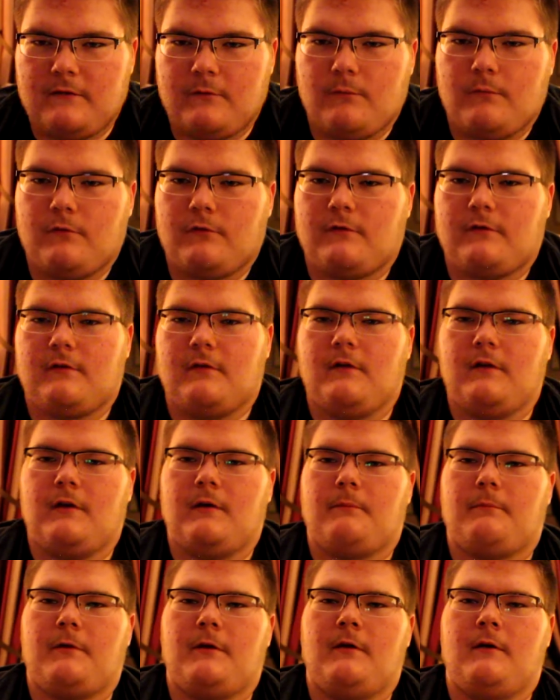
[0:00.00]
it will
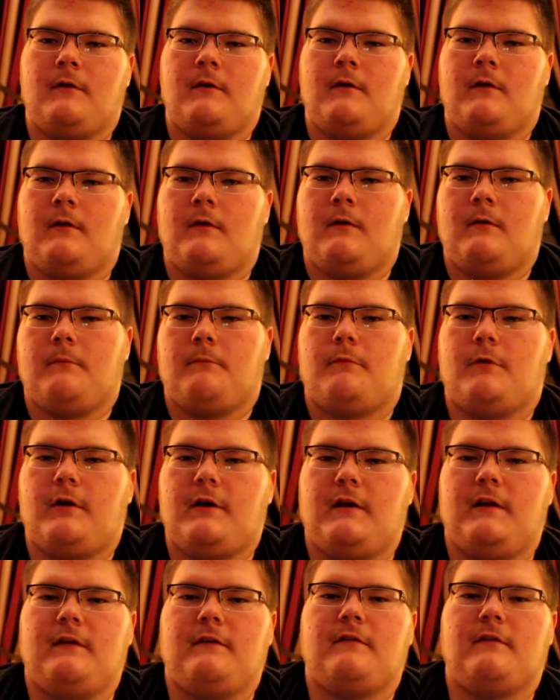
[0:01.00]
slip
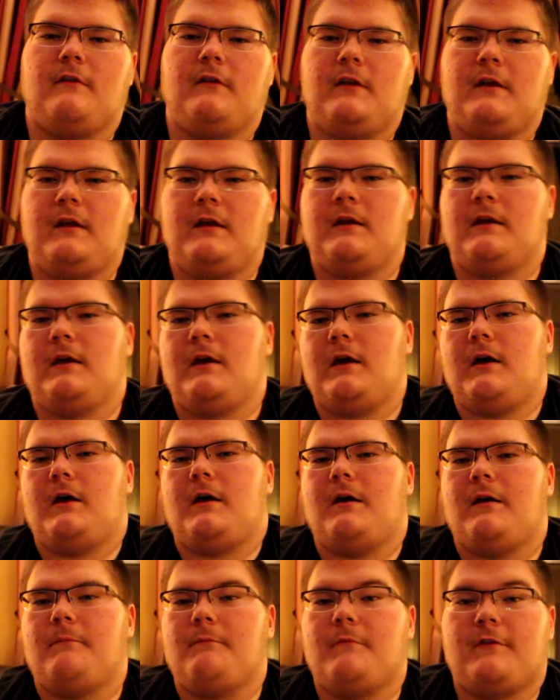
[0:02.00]
pretty easily
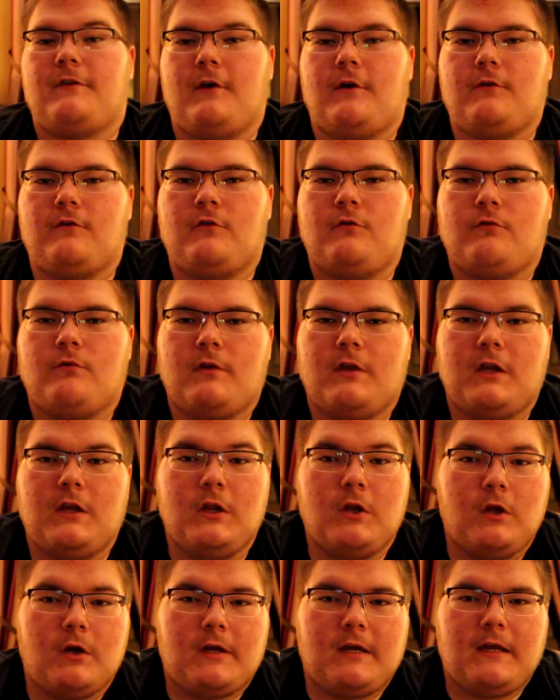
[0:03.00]
without you really
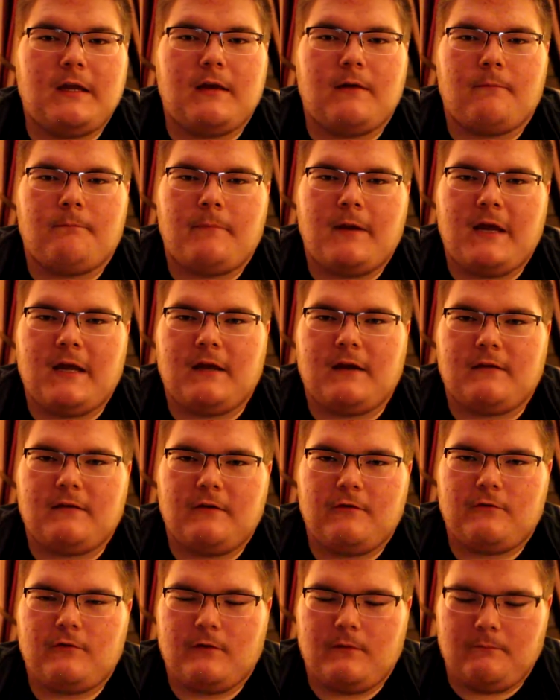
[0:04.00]
looking and paying
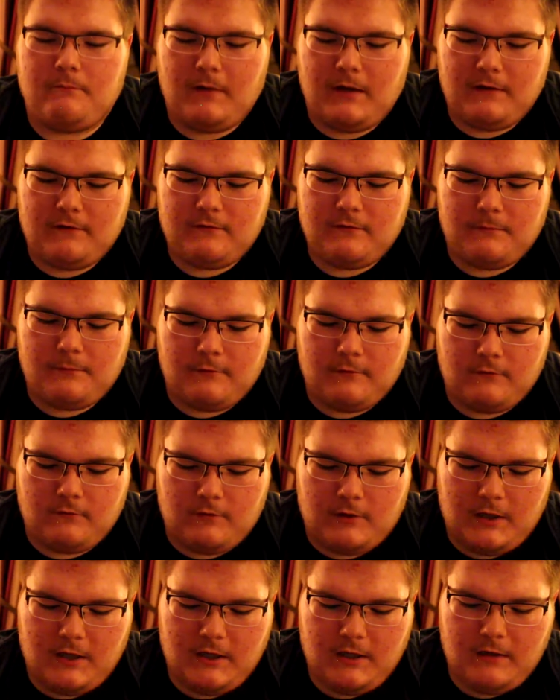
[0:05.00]
attention. It may slip out of
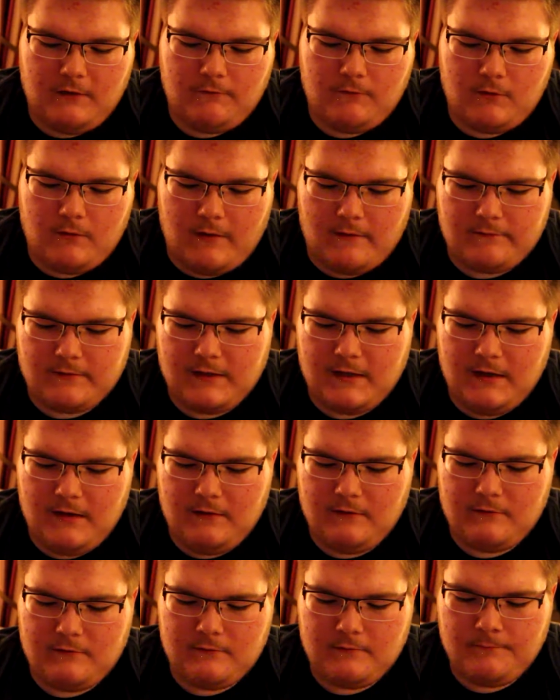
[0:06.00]
your hand if you don't have a
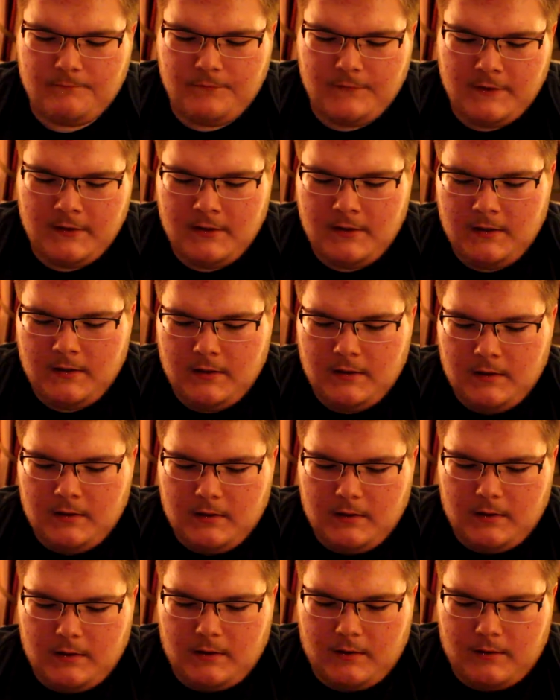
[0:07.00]
case.
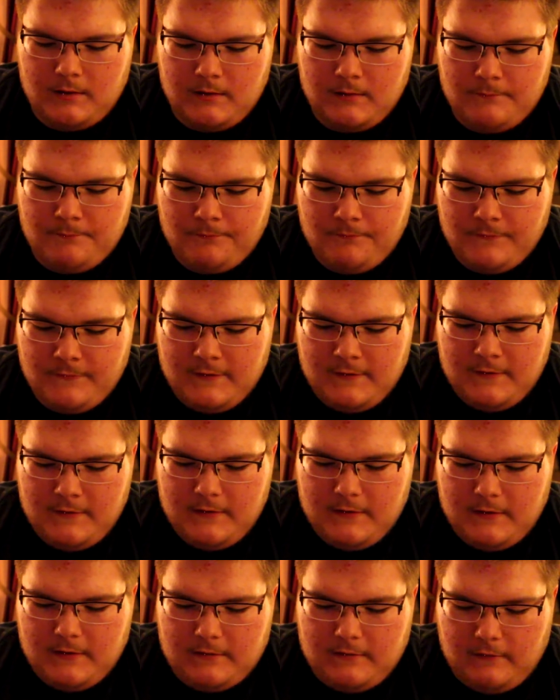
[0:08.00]

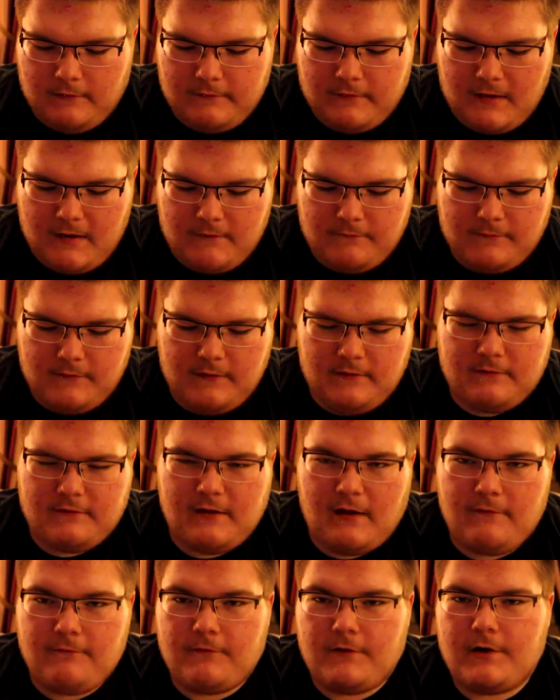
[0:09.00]
It does have the
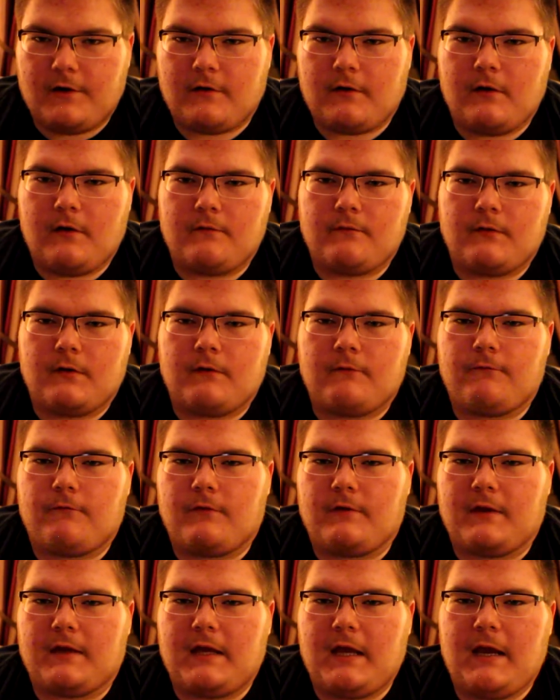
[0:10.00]
sapphire covering
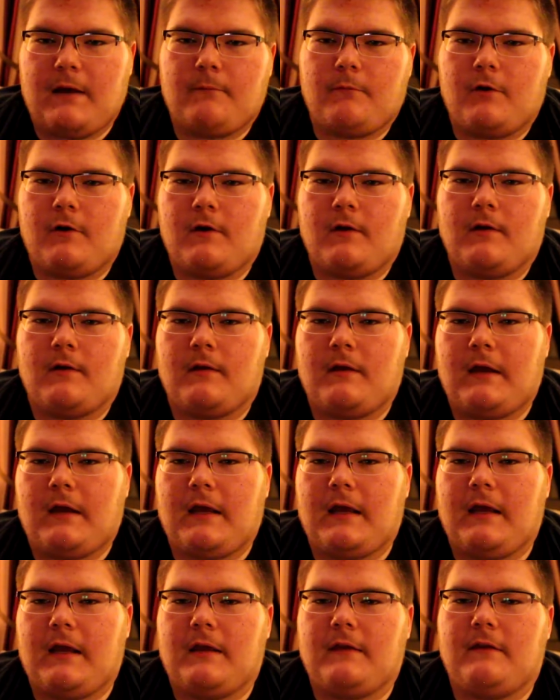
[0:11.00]
for the camera
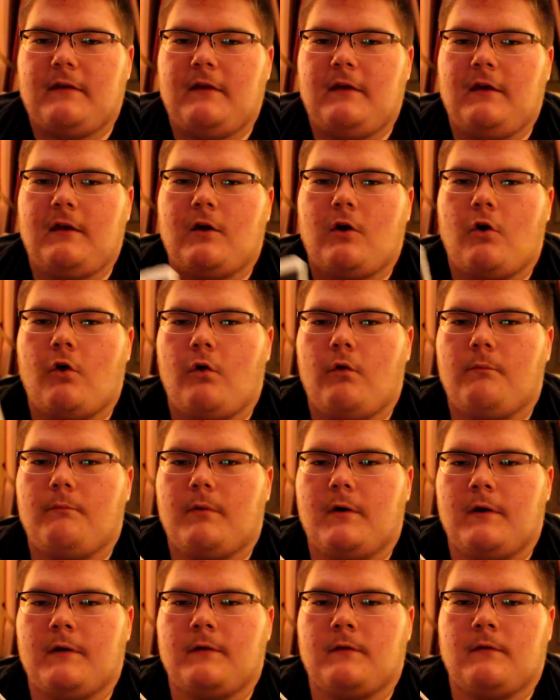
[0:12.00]
and the home
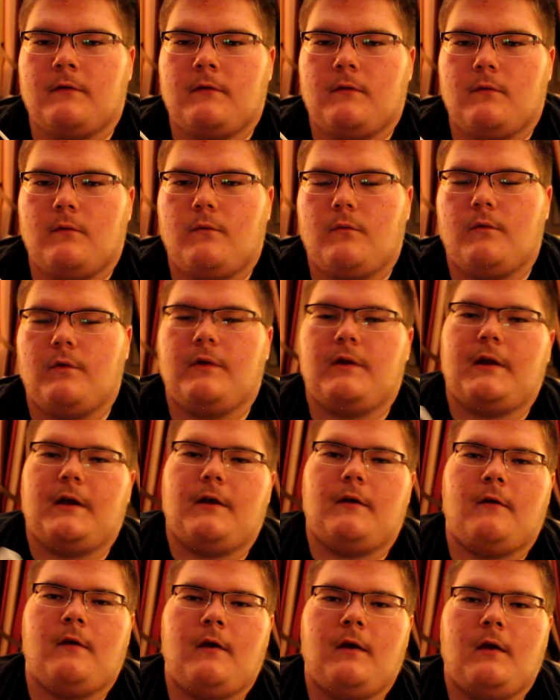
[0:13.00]
button on
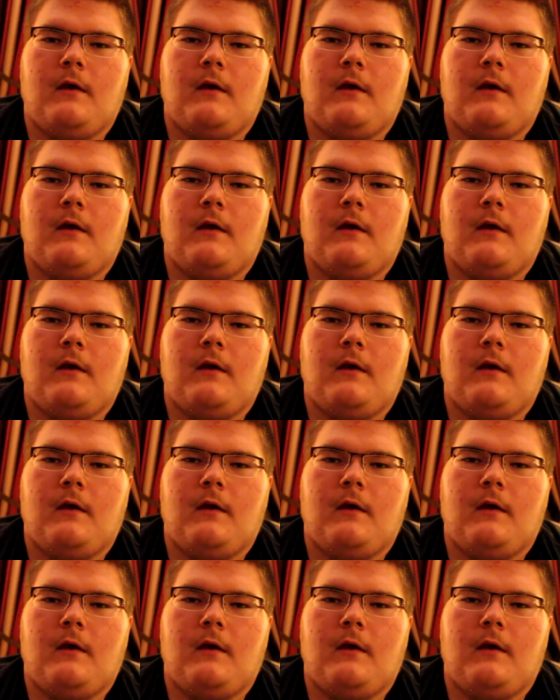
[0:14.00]
there,